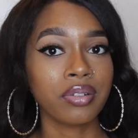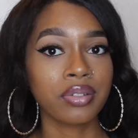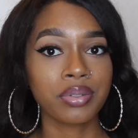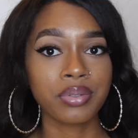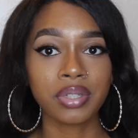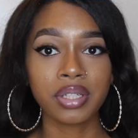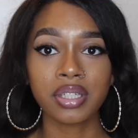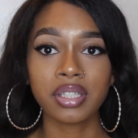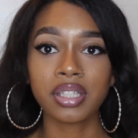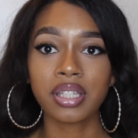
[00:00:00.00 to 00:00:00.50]
It's
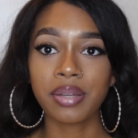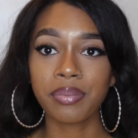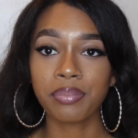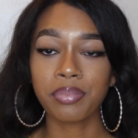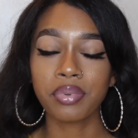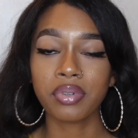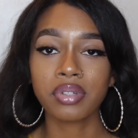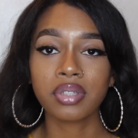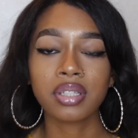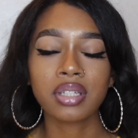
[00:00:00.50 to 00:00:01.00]
really
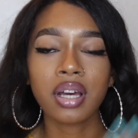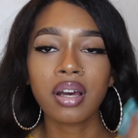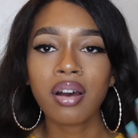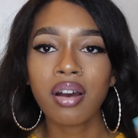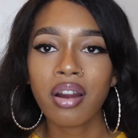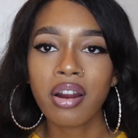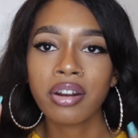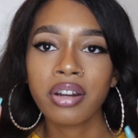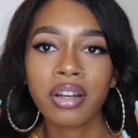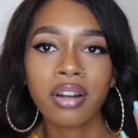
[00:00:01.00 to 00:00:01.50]
simple. It's not
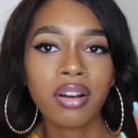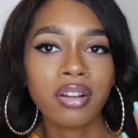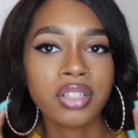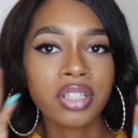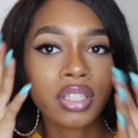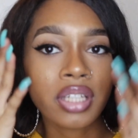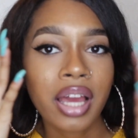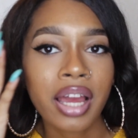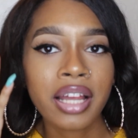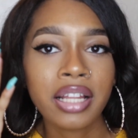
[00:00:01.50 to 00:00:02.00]
hard at all.
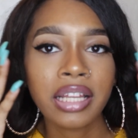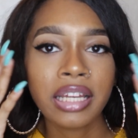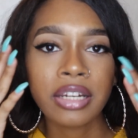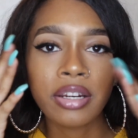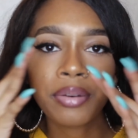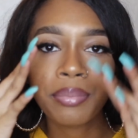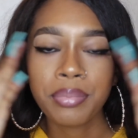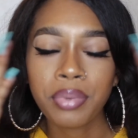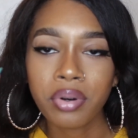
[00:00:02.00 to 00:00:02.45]
Just eyeliner,